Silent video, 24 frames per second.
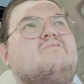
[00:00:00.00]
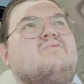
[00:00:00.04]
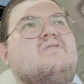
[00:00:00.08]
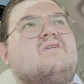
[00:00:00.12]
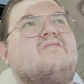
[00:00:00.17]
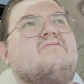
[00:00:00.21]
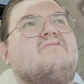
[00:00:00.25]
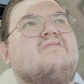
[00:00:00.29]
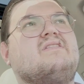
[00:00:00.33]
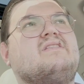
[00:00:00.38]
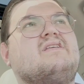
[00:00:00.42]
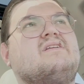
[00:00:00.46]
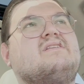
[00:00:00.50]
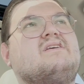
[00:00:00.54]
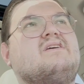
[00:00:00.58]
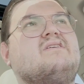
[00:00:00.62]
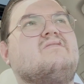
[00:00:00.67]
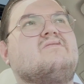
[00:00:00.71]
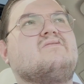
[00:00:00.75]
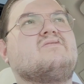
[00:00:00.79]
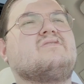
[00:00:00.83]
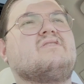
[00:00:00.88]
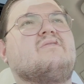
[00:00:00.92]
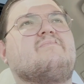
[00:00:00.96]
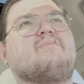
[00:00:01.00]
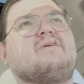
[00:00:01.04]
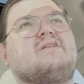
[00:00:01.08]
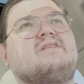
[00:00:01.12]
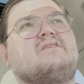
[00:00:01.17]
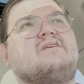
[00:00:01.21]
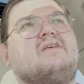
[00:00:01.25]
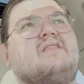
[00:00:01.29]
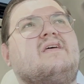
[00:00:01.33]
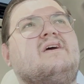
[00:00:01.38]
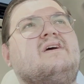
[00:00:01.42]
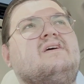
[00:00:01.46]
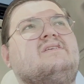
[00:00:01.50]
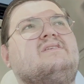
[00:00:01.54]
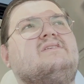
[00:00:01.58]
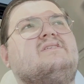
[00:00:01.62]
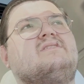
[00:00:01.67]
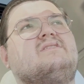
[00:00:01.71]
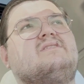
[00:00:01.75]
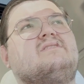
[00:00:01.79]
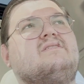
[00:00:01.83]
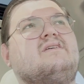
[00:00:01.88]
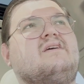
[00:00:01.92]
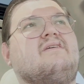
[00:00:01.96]
would have in the dealership into
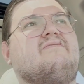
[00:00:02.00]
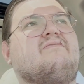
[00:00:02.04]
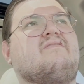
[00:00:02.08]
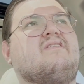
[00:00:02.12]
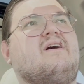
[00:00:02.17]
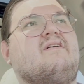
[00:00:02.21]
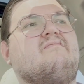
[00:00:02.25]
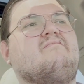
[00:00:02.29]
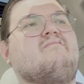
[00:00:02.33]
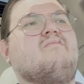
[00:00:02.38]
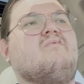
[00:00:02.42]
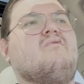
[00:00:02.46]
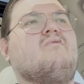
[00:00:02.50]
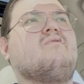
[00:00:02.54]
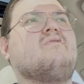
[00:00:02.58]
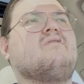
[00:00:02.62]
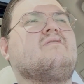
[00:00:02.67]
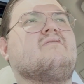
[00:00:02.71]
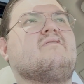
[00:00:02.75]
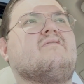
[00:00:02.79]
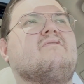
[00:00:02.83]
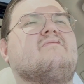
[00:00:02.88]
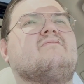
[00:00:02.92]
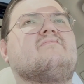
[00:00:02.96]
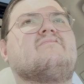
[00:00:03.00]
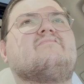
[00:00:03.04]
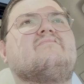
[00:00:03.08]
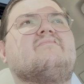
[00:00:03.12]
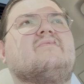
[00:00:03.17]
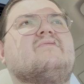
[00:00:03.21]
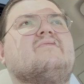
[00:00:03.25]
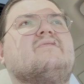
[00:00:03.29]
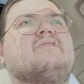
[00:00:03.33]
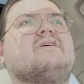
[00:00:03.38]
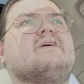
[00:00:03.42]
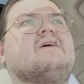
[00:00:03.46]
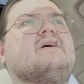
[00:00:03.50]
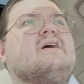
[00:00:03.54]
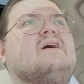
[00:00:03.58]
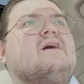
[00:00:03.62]
this if not more oh boy